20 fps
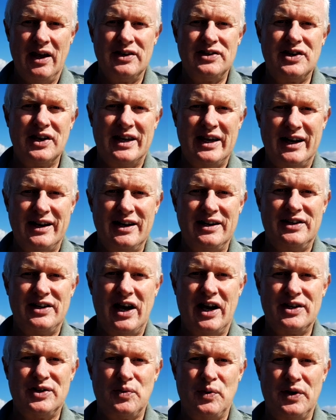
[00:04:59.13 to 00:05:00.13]
to get in
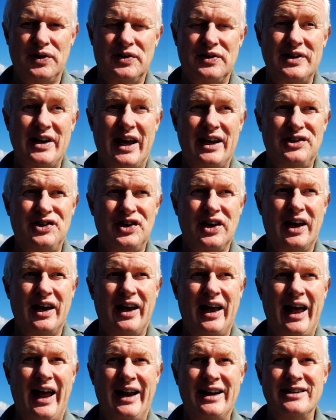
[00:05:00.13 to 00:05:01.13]
touch with
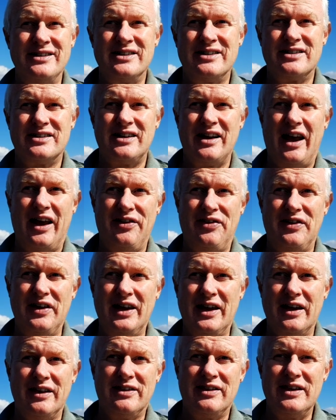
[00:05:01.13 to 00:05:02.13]
nature. And I
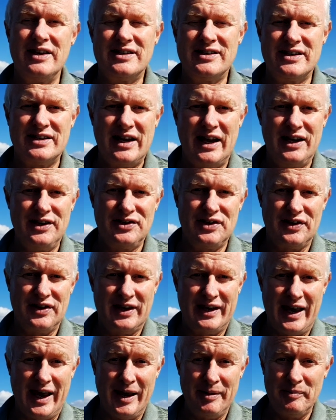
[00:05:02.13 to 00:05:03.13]
think at this stage of
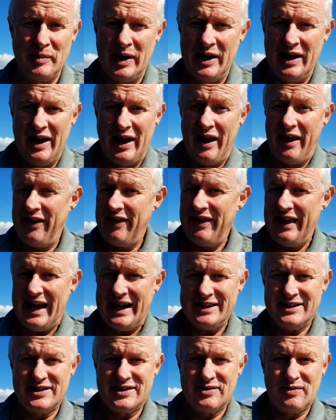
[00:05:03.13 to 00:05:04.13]
the game,
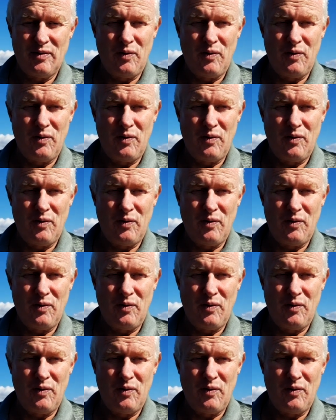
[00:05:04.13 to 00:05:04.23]
that's